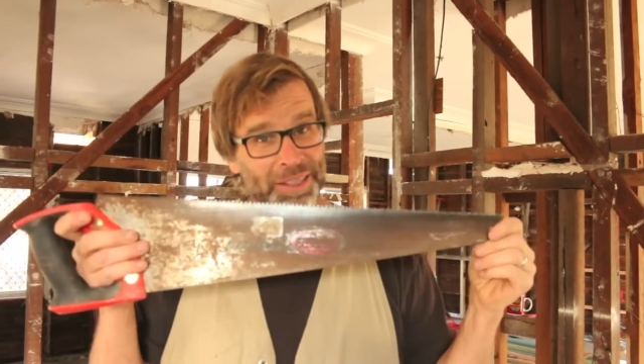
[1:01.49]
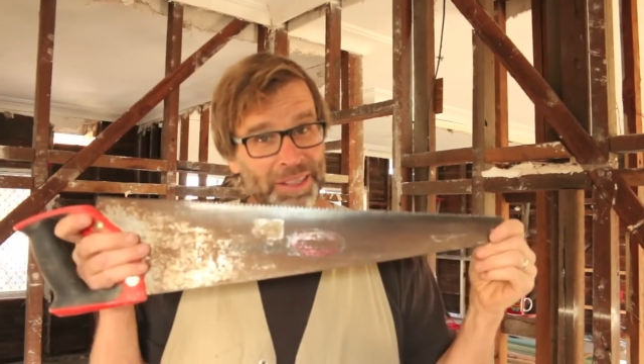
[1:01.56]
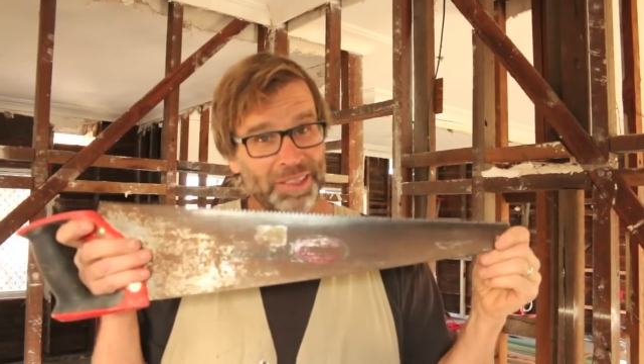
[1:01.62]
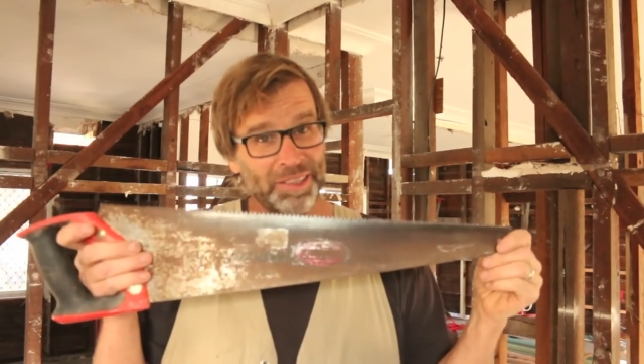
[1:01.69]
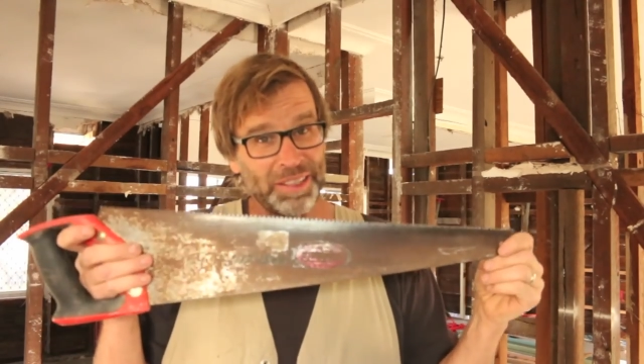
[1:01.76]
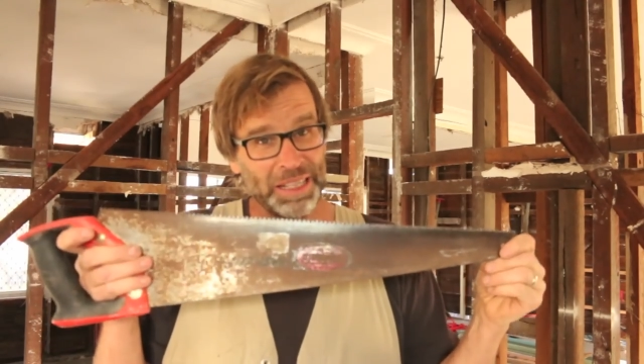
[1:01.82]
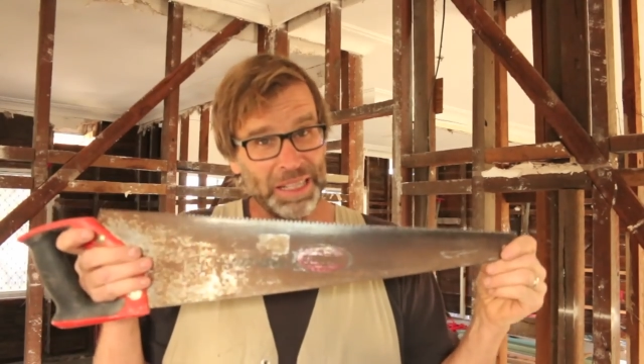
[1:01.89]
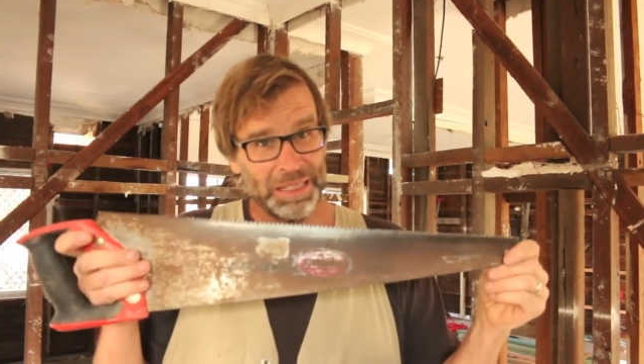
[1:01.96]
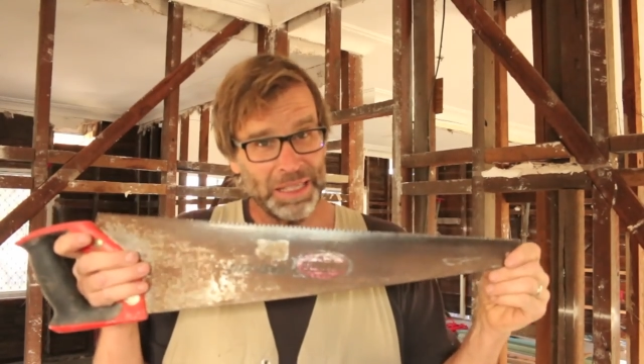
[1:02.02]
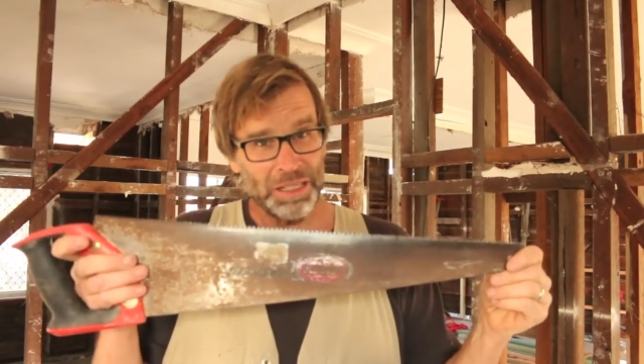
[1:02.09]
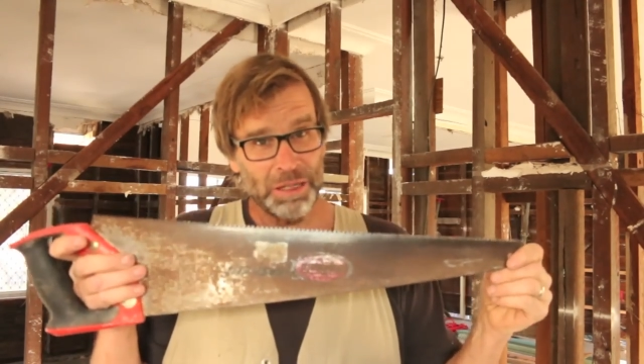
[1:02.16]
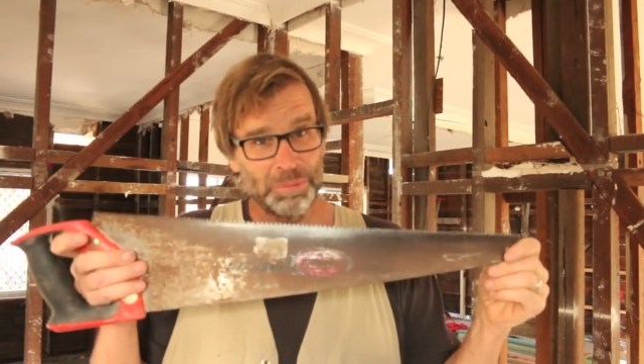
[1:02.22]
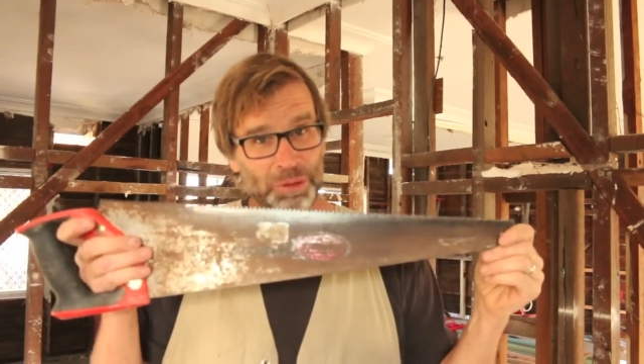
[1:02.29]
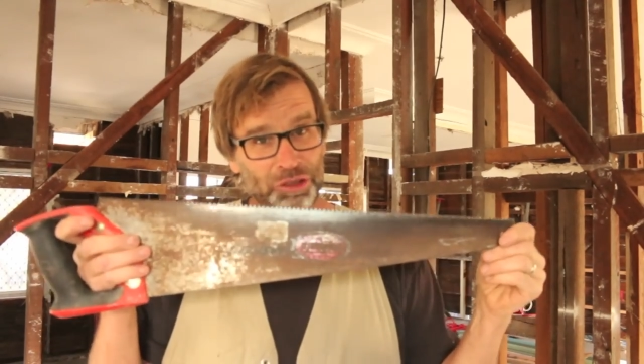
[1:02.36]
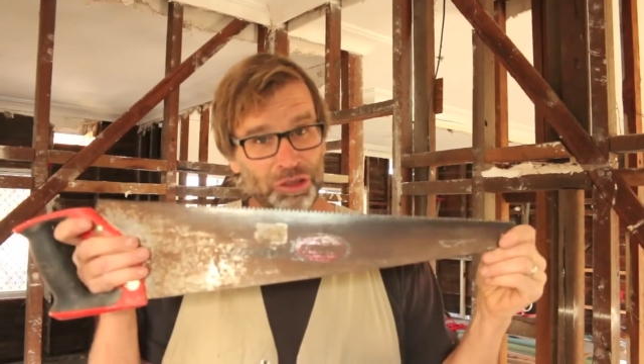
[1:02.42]
the sound that
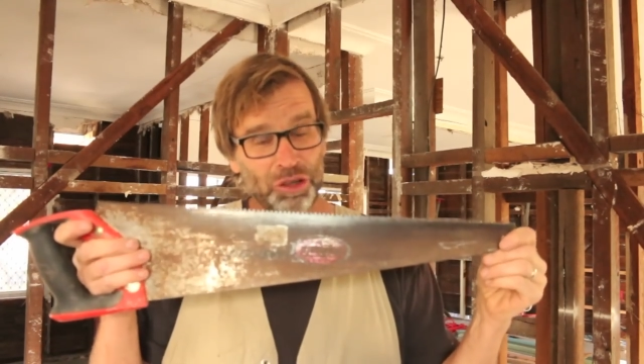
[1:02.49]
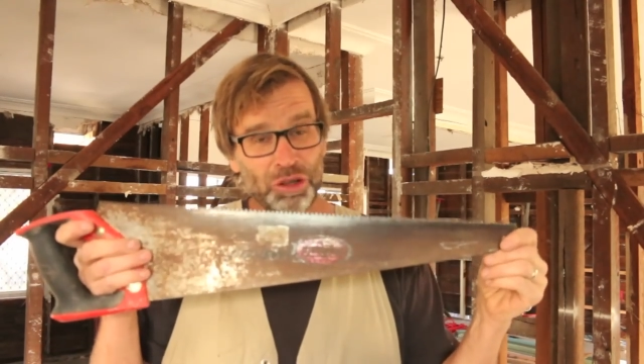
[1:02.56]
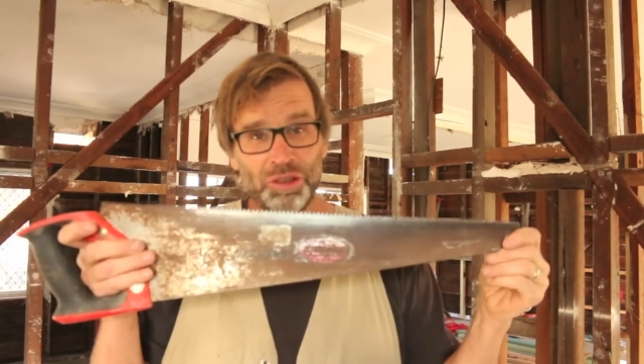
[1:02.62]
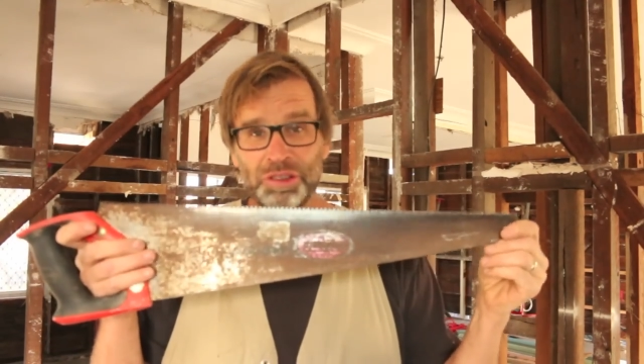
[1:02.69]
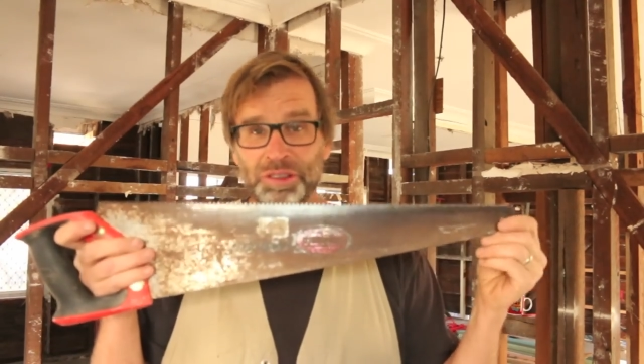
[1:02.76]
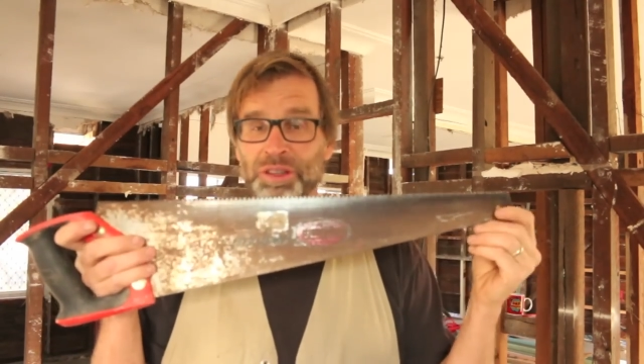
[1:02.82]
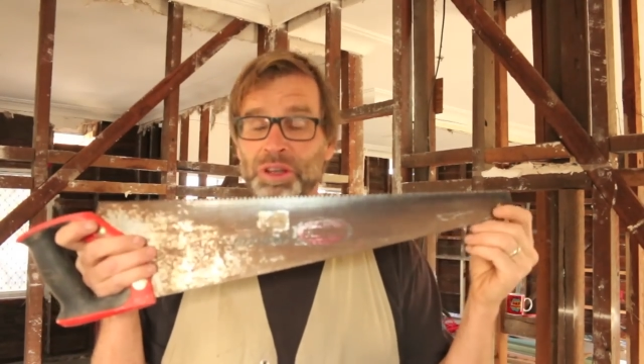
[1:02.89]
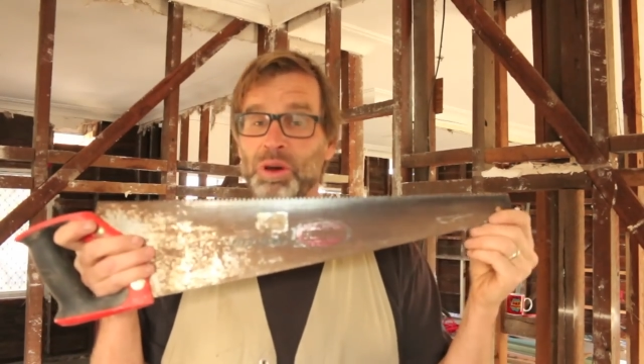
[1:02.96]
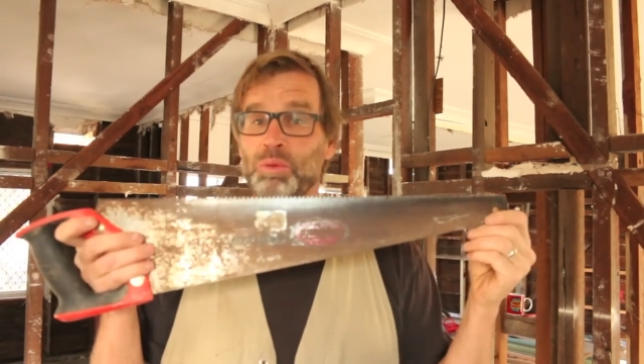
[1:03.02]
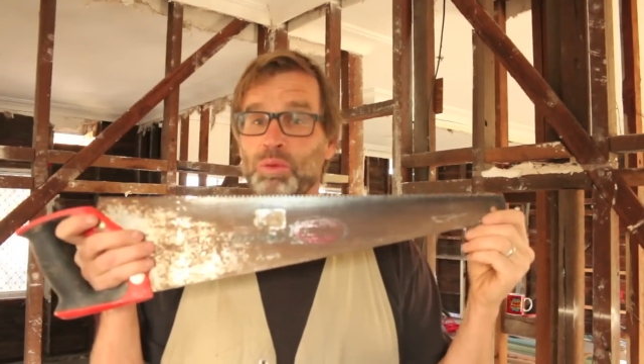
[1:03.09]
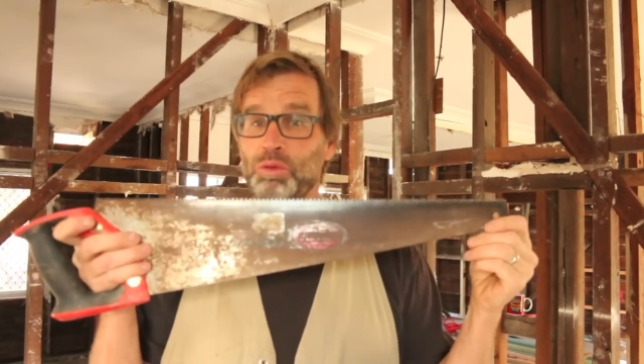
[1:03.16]
you produce